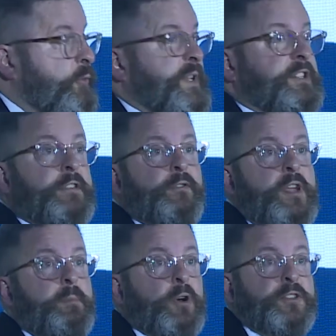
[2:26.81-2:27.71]
We deliver
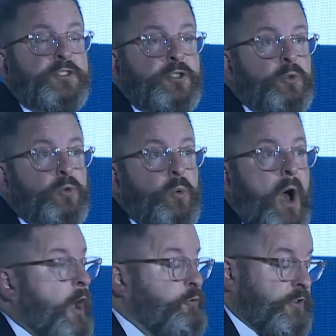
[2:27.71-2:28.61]
ebooks to
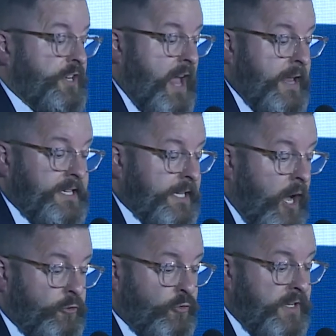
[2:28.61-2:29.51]
190
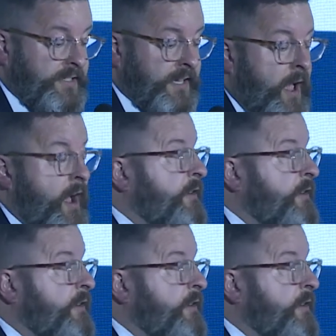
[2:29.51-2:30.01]
countries